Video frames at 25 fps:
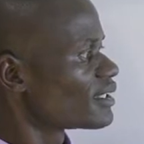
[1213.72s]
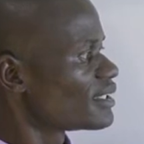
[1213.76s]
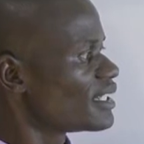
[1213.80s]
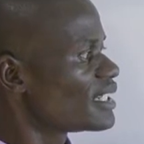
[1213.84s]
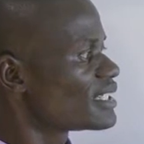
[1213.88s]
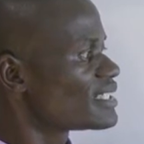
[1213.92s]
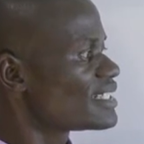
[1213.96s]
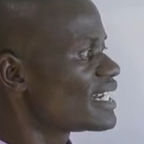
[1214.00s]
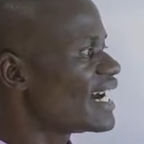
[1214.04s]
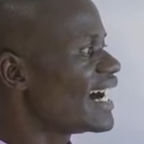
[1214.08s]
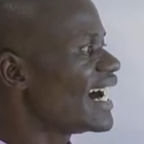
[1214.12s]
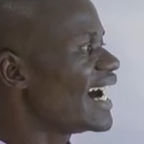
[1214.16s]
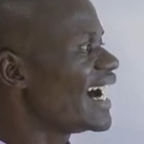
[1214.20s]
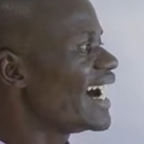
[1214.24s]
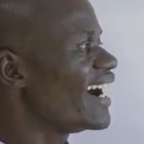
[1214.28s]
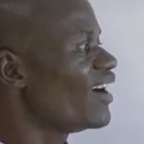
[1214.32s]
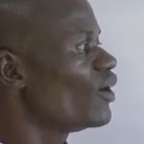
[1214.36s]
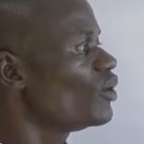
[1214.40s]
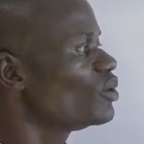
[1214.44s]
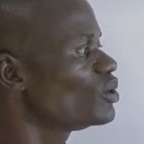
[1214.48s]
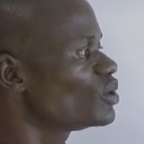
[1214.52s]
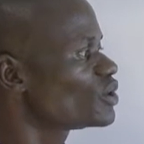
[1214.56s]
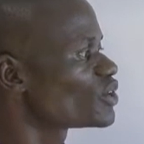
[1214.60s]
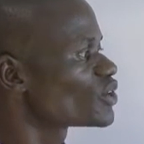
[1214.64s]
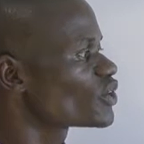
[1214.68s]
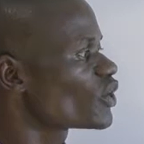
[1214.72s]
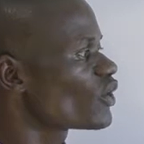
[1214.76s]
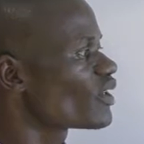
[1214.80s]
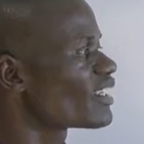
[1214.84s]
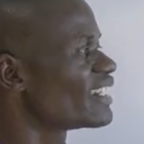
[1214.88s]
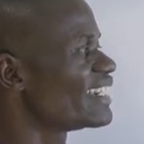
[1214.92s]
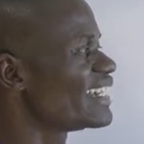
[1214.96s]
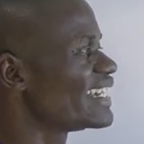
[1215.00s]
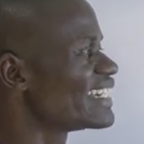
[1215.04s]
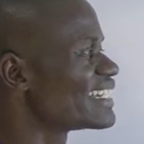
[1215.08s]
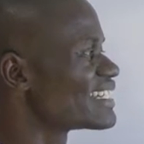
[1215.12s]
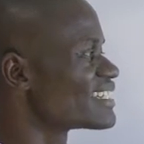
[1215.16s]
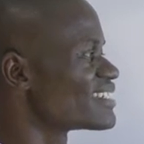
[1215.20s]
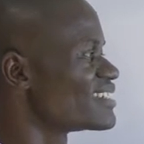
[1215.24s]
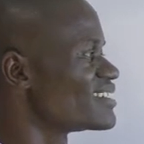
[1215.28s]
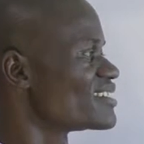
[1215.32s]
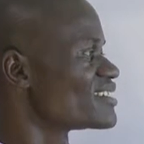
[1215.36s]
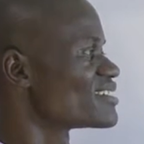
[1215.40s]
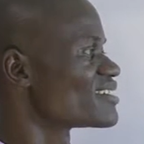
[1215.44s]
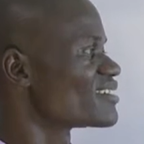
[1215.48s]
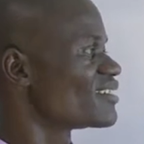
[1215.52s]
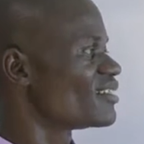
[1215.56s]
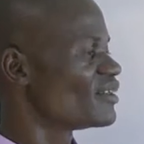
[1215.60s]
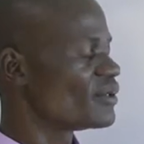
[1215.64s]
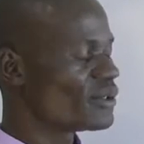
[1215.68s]
that are also
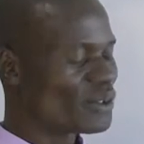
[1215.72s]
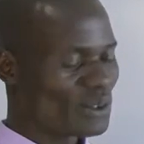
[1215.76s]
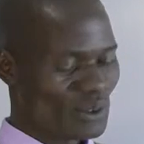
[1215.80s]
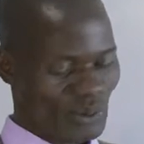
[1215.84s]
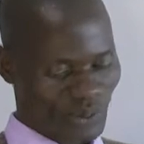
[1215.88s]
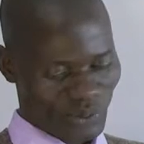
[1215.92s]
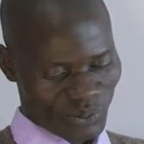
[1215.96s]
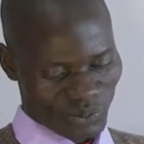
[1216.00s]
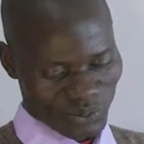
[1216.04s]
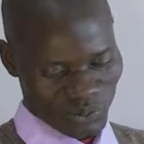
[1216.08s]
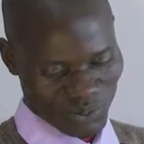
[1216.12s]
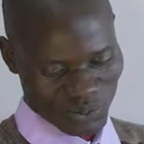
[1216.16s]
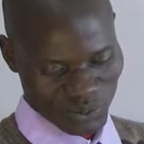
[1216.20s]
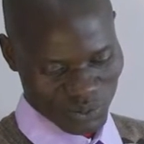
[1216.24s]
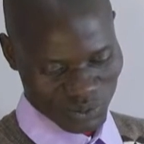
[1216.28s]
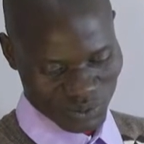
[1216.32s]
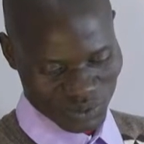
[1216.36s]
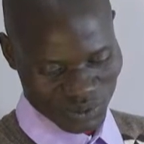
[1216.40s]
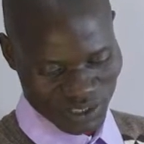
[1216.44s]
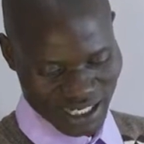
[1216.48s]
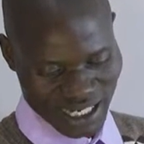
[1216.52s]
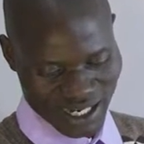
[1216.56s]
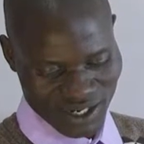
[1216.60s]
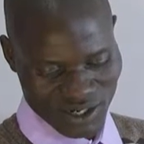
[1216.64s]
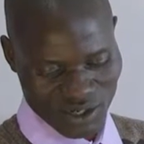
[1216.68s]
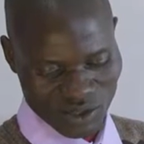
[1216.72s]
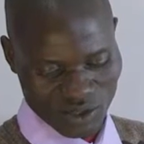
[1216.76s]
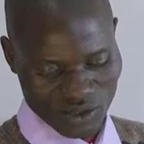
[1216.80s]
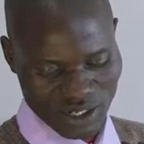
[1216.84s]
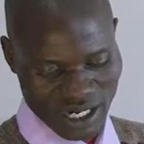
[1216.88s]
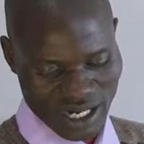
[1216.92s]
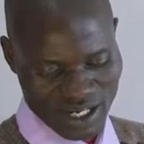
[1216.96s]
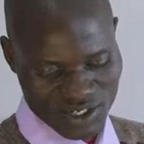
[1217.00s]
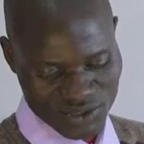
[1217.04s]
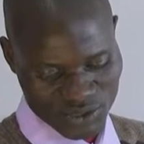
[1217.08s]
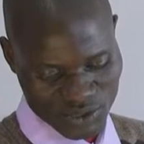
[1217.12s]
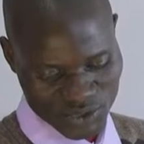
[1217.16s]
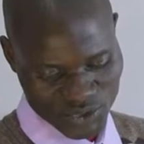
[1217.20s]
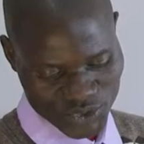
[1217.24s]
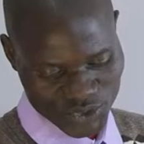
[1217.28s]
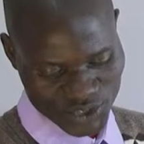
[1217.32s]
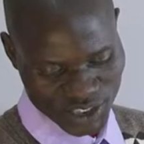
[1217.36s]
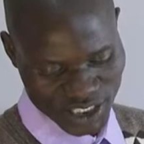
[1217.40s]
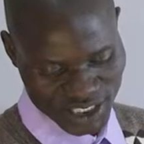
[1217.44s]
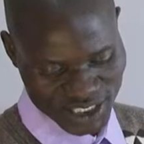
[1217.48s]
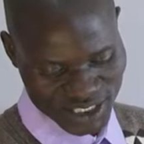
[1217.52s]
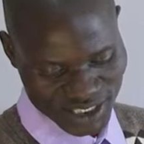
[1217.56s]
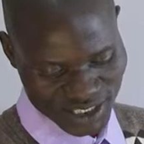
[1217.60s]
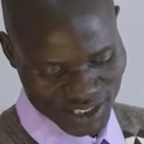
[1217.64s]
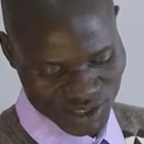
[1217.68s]
linked or
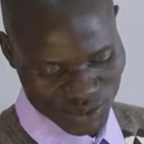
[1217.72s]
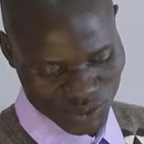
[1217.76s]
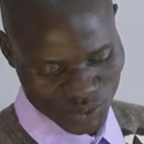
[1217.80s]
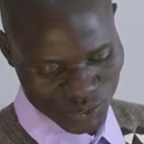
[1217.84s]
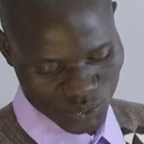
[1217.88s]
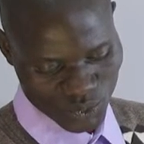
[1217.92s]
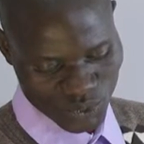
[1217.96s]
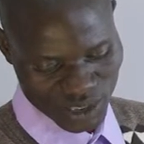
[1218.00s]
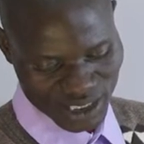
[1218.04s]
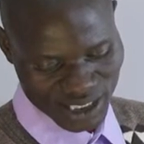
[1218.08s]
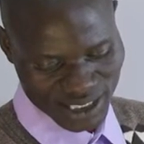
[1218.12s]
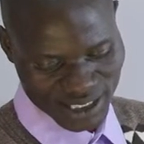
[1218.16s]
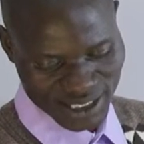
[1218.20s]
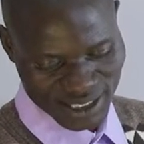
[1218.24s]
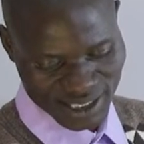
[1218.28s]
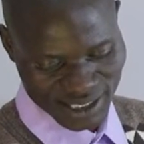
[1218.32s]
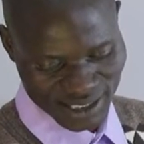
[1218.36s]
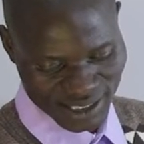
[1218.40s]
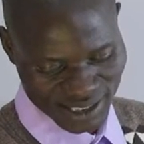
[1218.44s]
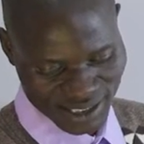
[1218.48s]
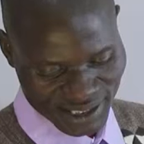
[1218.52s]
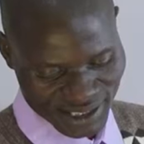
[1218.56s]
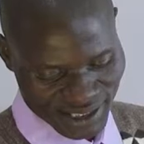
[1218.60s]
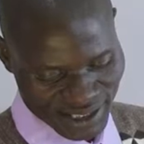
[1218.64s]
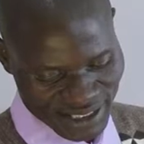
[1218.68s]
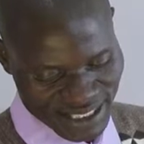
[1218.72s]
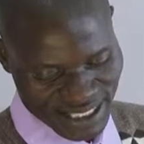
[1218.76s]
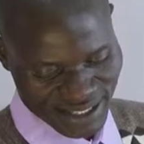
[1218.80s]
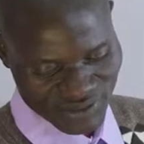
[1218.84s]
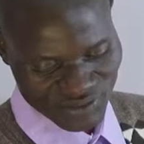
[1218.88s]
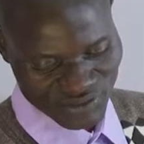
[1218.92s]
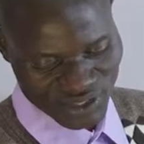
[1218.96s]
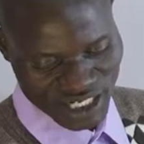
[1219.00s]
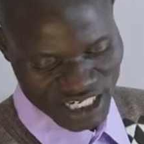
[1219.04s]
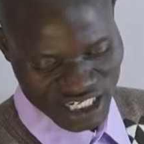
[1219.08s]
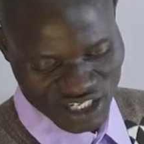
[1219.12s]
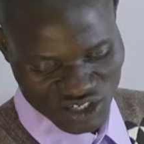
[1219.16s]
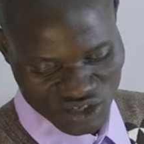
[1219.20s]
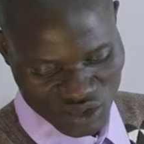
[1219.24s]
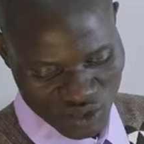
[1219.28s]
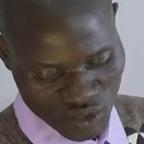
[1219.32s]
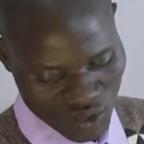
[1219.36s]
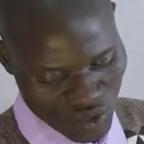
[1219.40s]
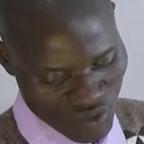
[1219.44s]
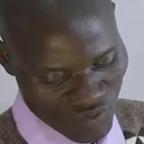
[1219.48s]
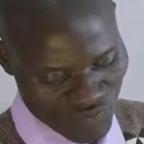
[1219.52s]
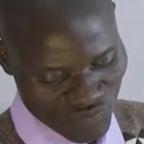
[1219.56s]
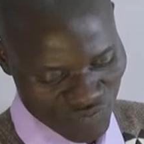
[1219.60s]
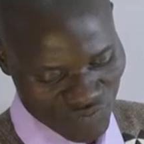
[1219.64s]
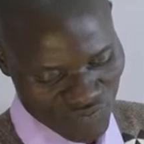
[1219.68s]
associated with the
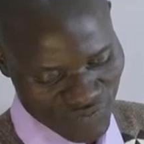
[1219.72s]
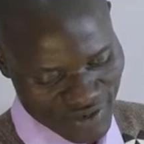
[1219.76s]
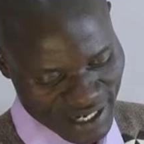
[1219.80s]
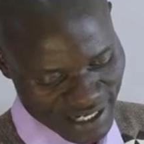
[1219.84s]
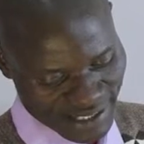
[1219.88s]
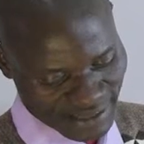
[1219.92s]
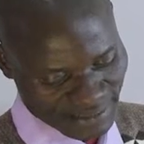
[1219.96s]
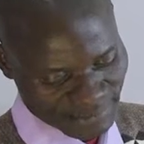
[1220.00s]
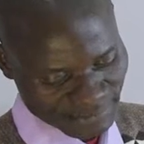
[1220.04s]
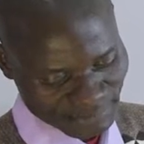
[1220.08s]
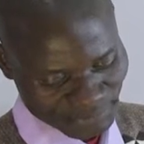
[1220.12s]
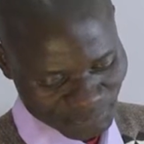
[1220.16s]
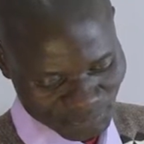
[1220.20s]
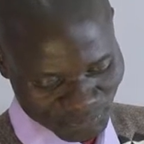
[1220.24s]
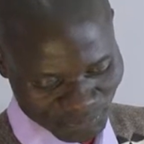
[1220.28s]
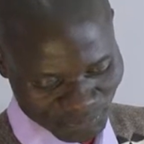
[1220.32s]
ring of fire.